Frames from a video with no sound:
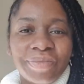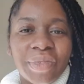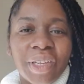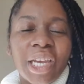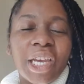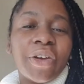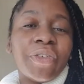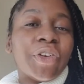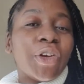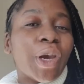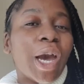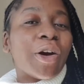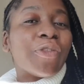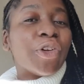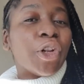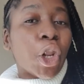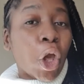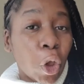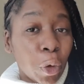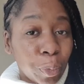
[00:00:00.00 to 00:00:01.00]
If you have
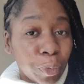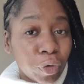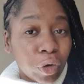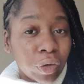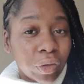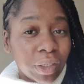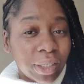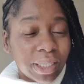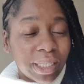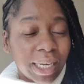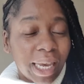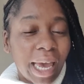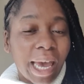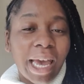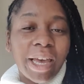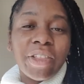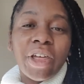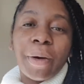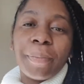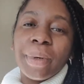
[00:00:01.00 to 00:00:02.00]
low porosity
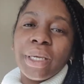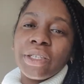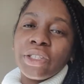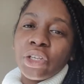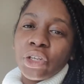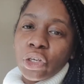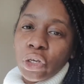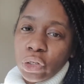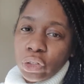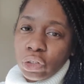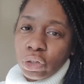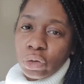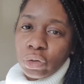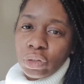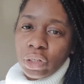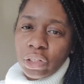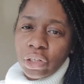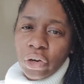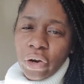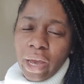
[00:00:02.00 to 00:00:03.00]
hair, that means the cuticles
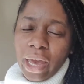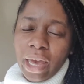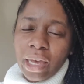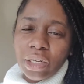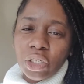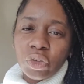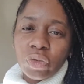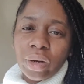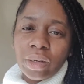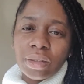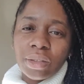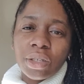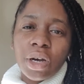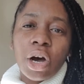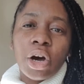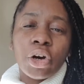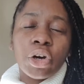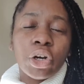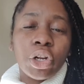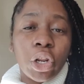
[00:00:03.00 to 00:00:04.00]
on your hair strands
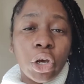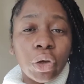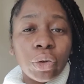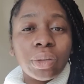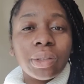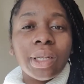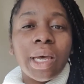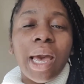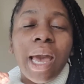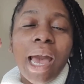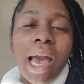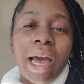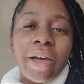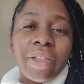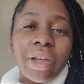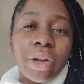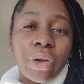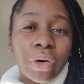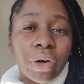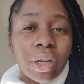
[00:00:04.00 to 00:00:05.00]
are closed and
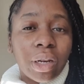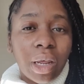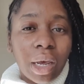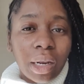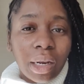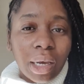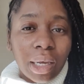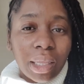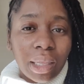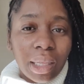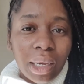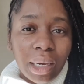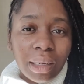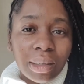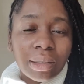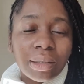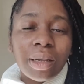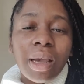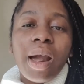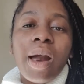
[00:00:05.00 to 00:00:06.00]
they look a lot like
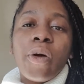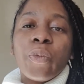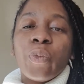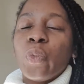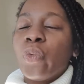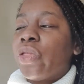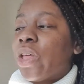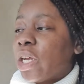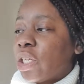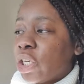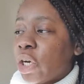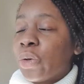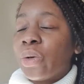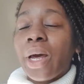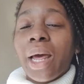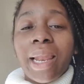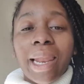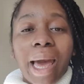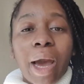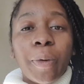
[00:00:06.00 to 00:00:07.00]
this. They don't
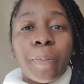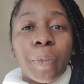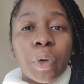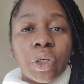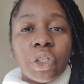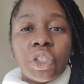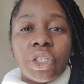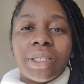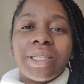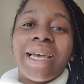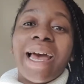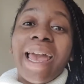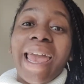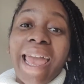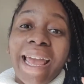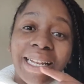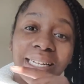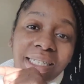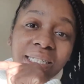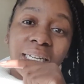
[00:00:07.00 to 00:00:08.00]
allow moisture to
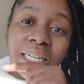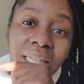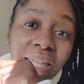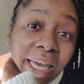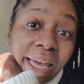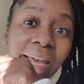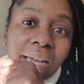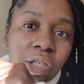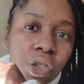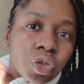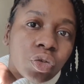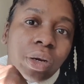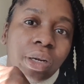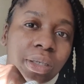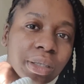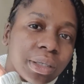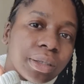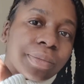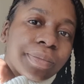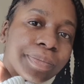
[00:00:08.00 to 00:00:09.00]
enter the hair strand.